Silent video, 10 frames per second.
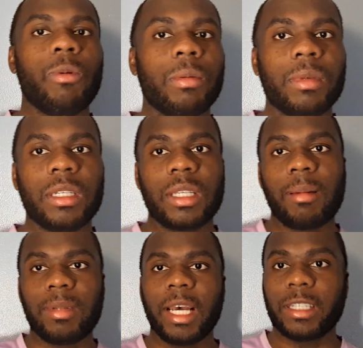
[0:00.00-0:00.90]
with me.
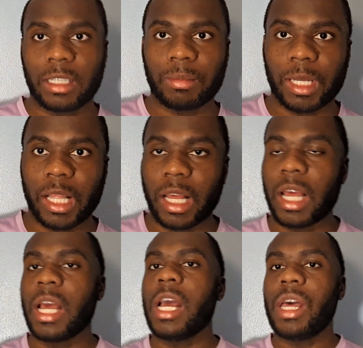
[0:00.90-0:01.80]
Stop testing me. Like,
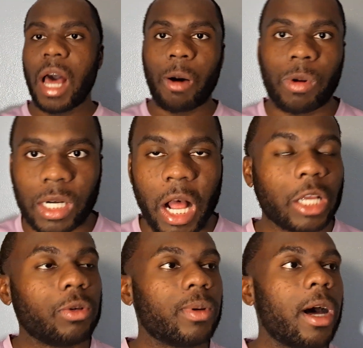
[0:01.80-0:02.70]
I will
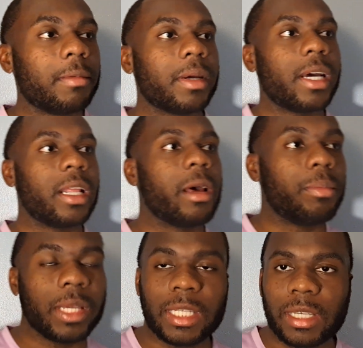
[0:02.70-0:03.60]
knock you out, man. Like,
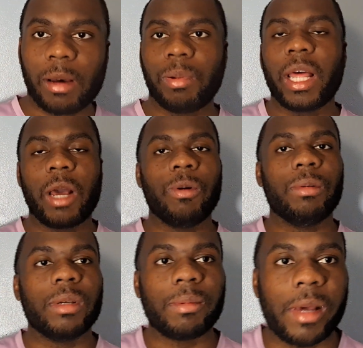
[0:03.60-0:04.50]
please stop playing with
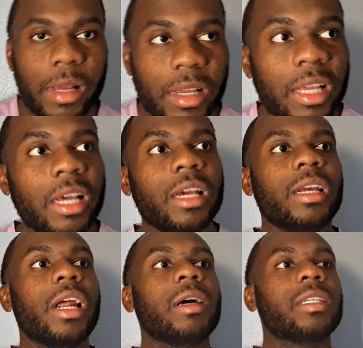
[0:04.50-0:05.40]
me, man. You
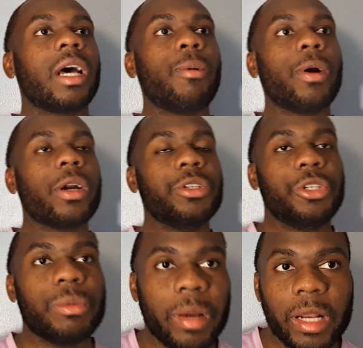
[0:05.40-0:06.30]
know what I'm saying? I will hurt
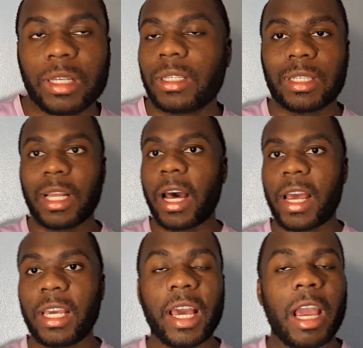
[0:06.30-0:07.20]
you, man. This is not
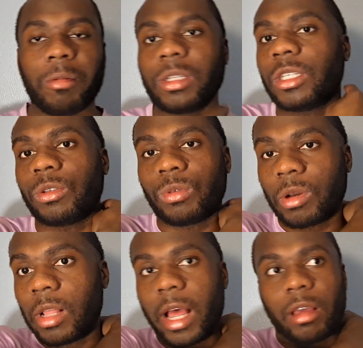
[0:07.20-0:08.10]
a game. This is
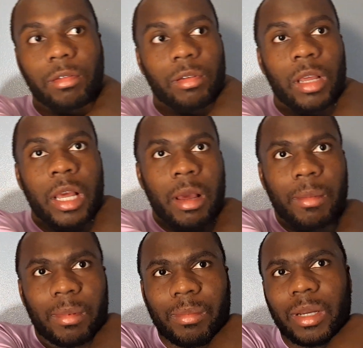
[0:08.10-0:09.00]
real life.
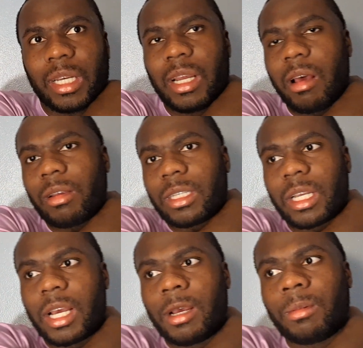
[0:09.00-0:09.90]
But, you know what I'm
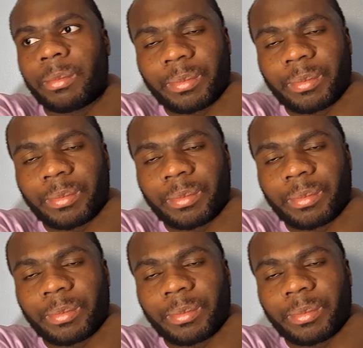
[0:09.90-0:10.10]
saying?